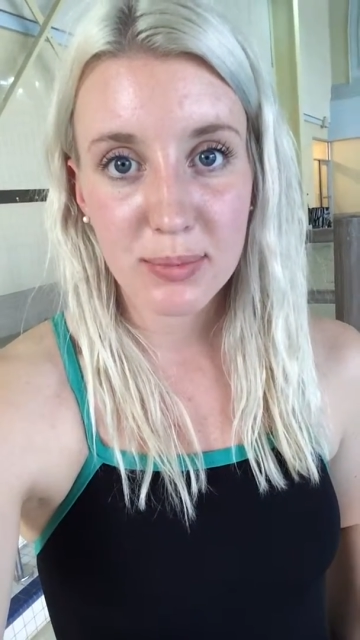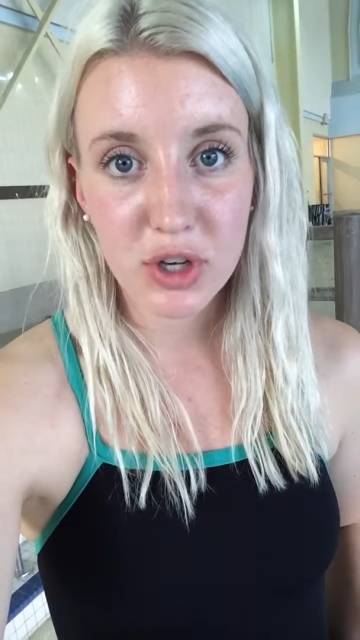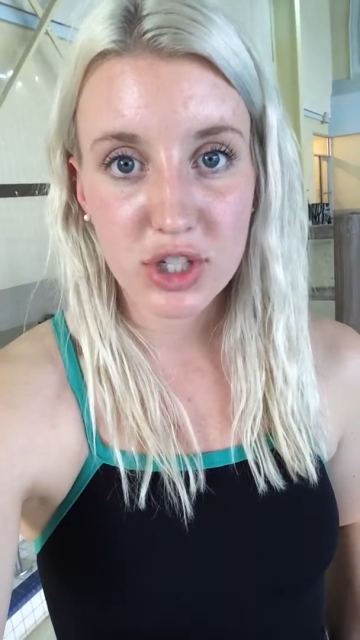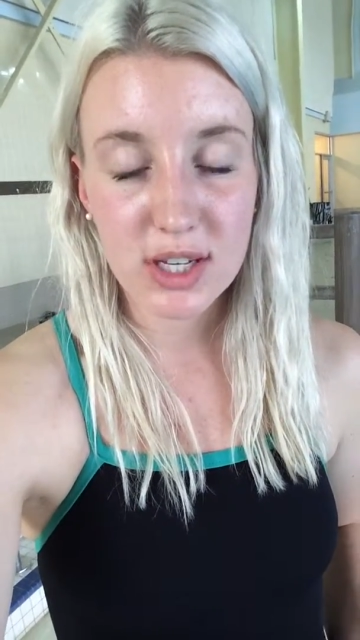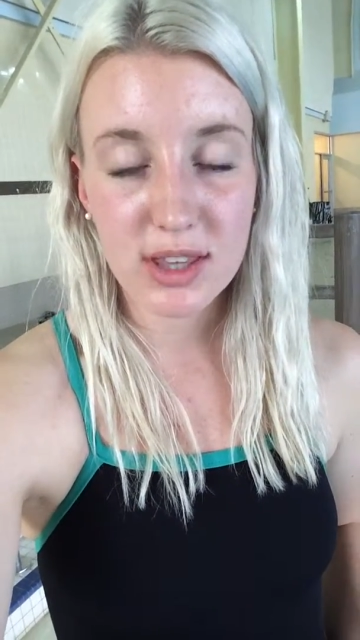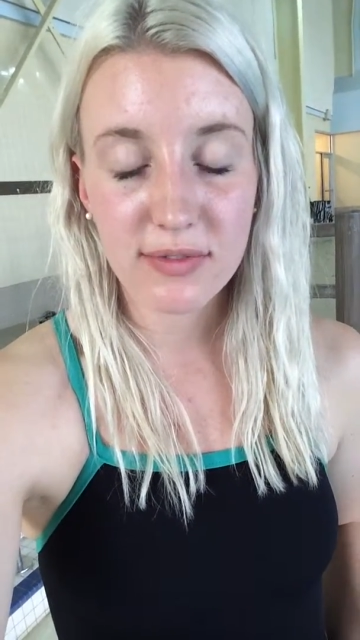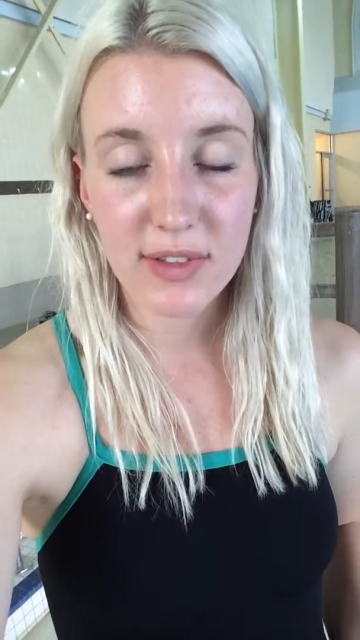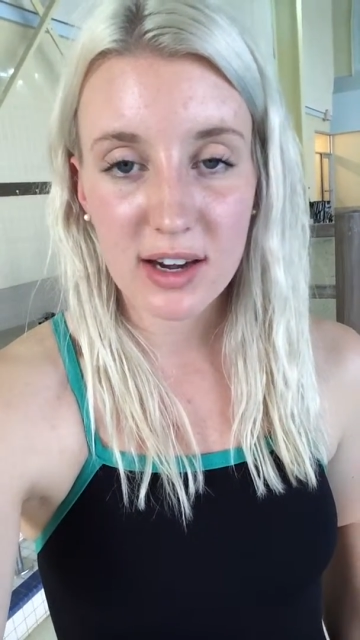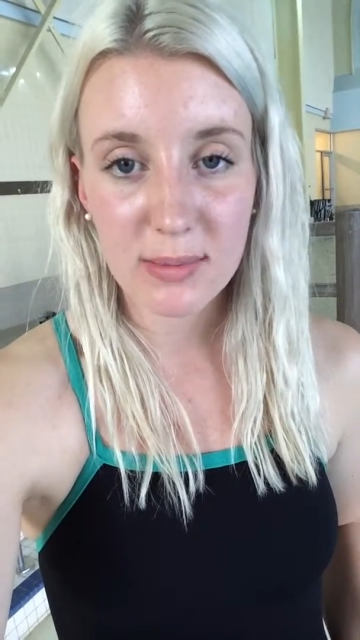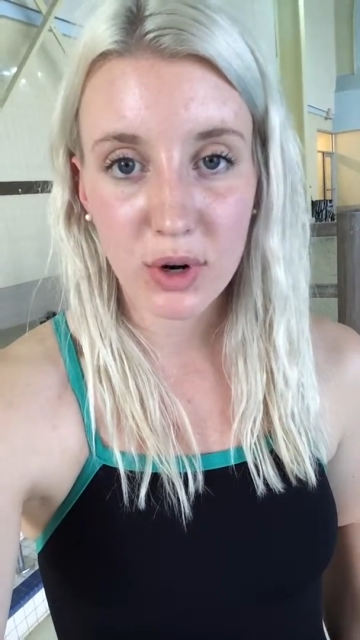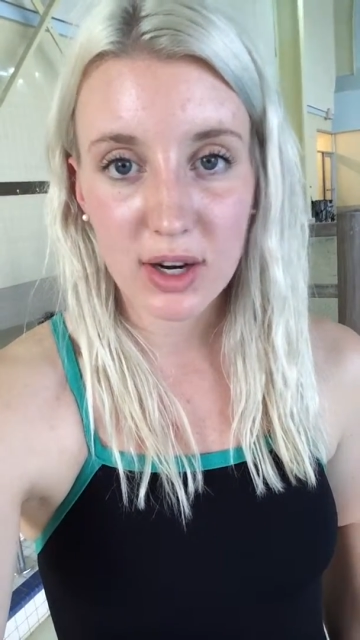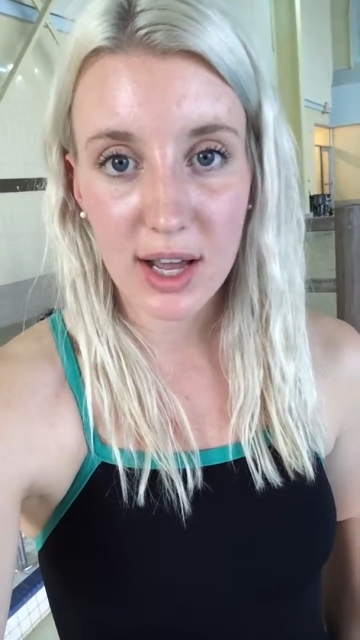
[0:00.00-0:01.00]
pushing the
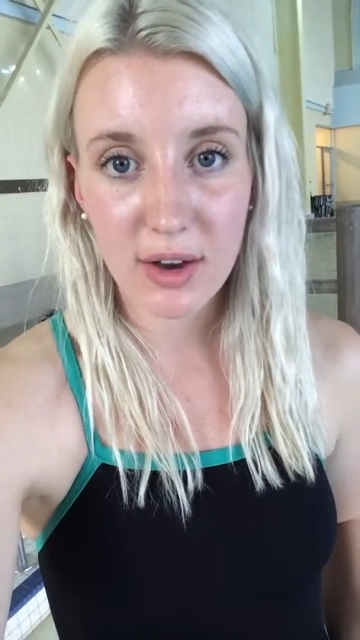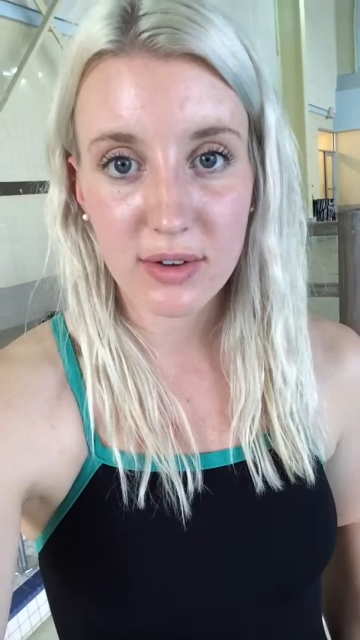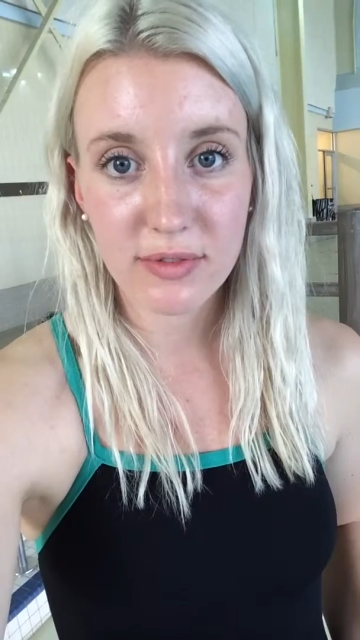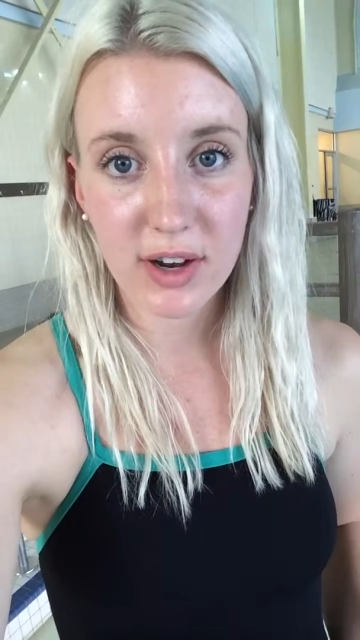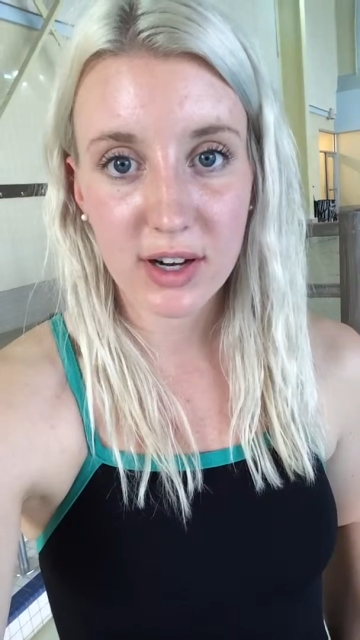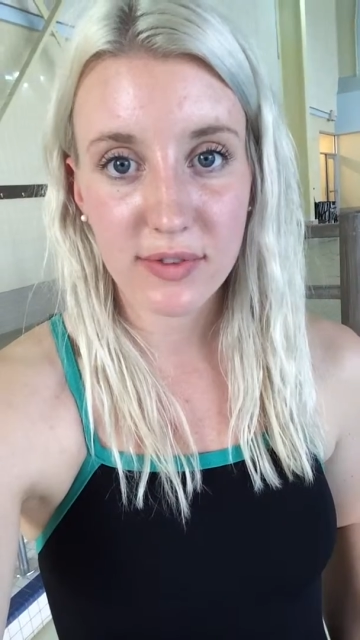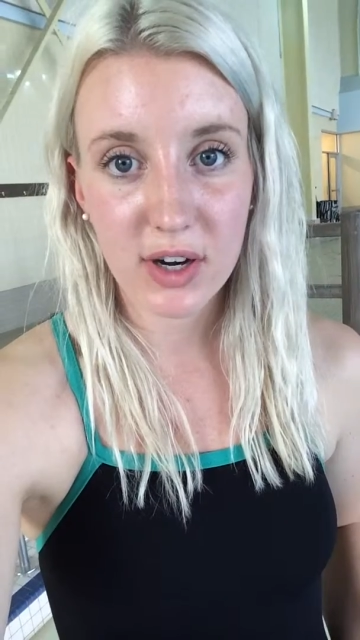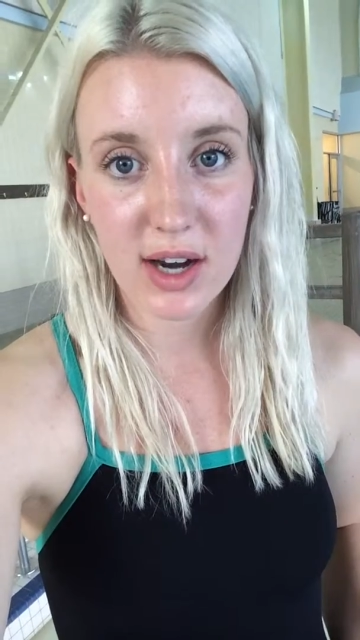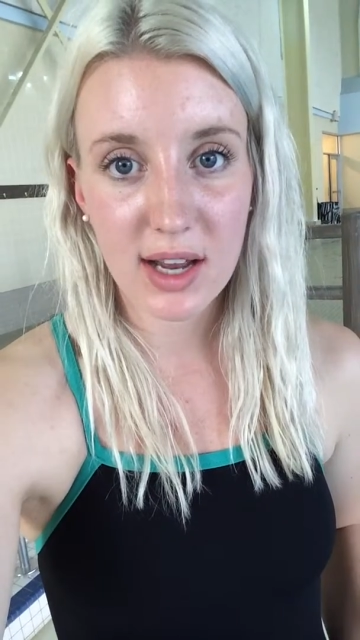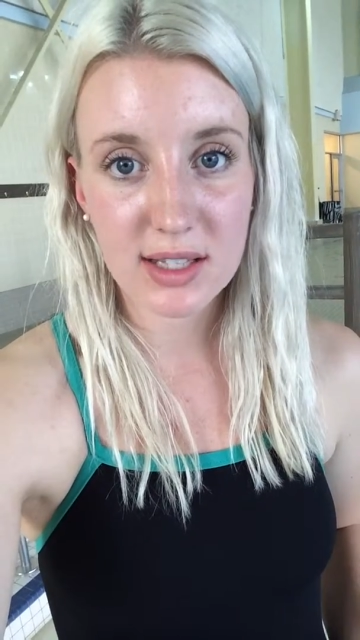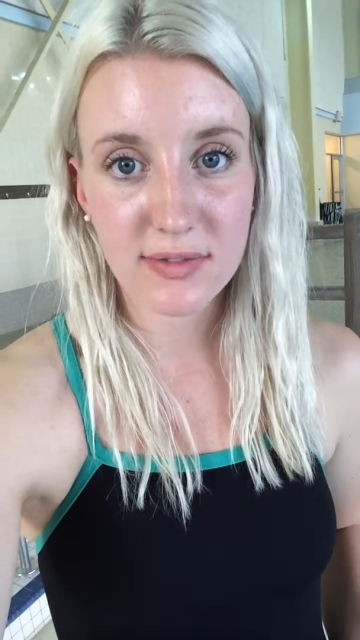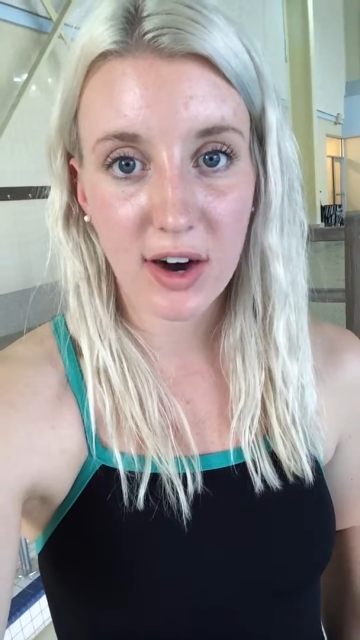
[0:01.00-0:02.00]
flutterboard out in front of her
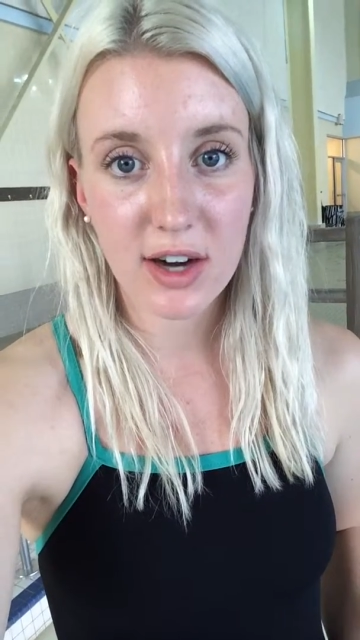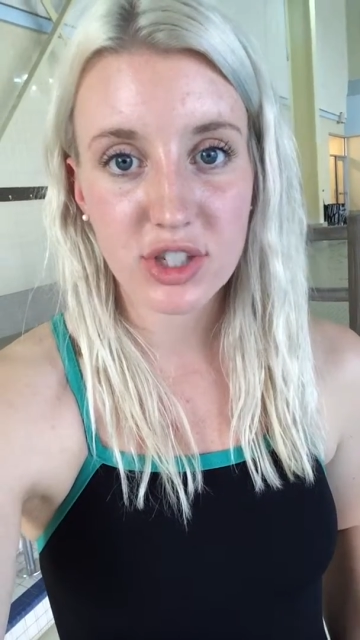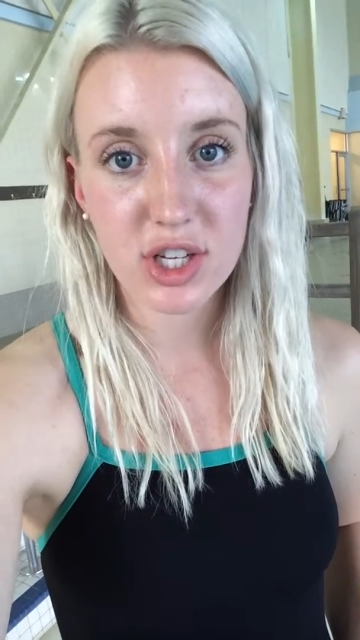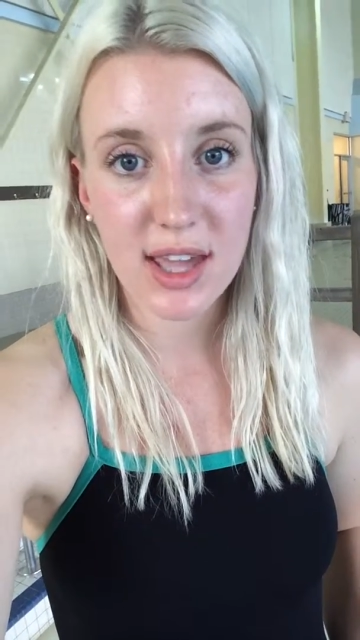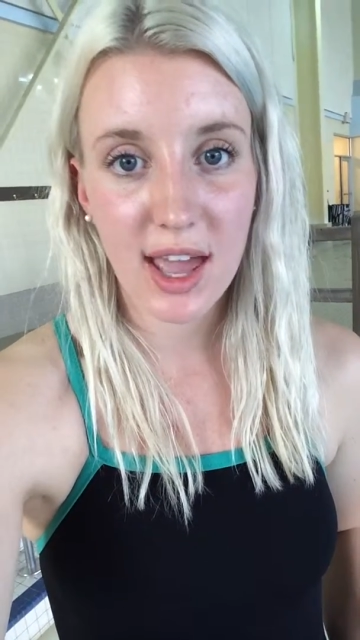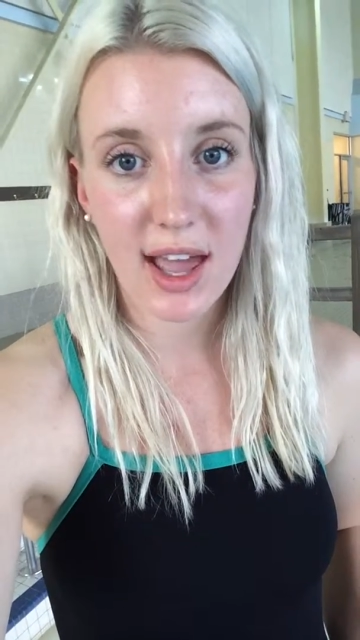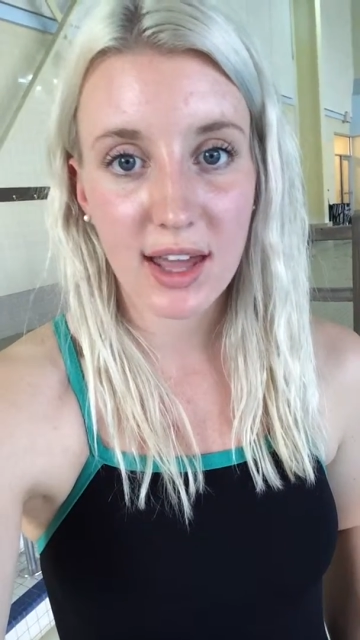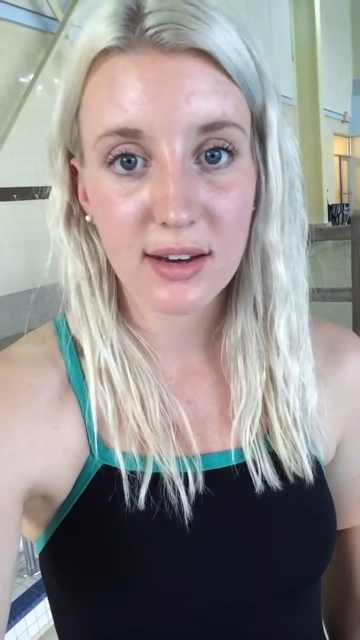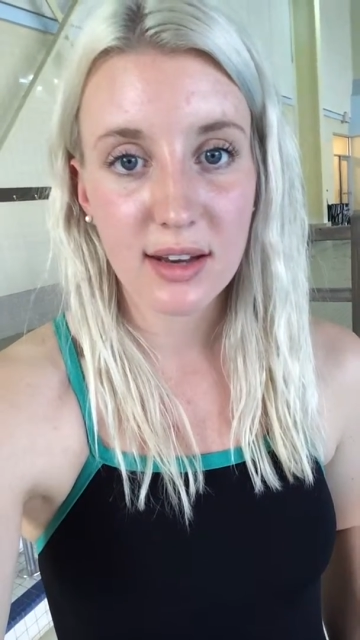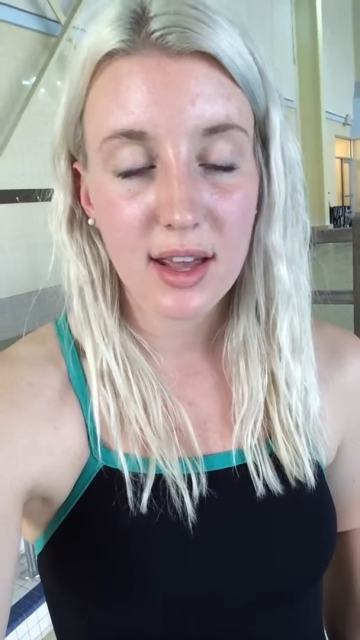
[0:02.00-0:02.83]
as far as she can.